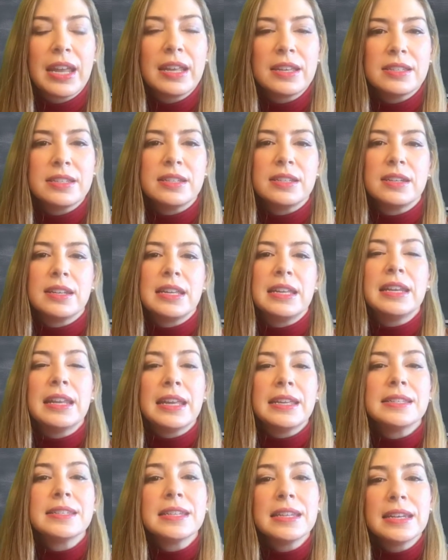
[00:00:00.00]
engine in
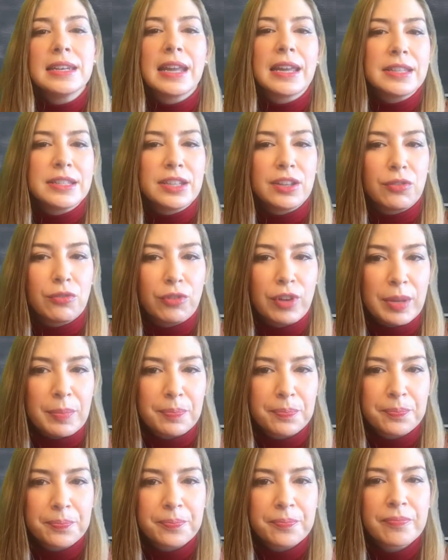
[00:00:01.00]
1893,
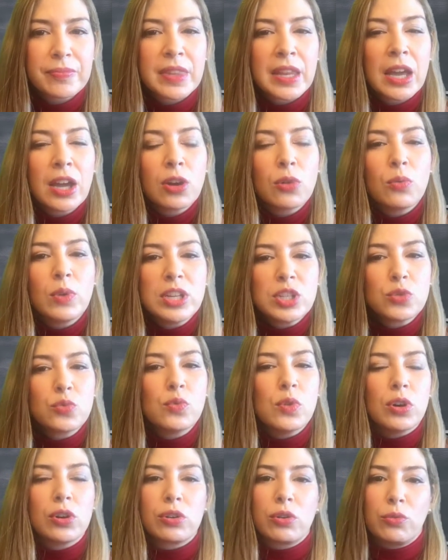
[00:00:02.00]
which
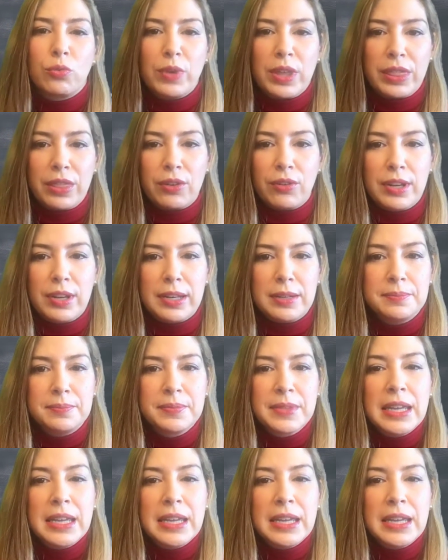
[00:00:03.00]
worked with oil.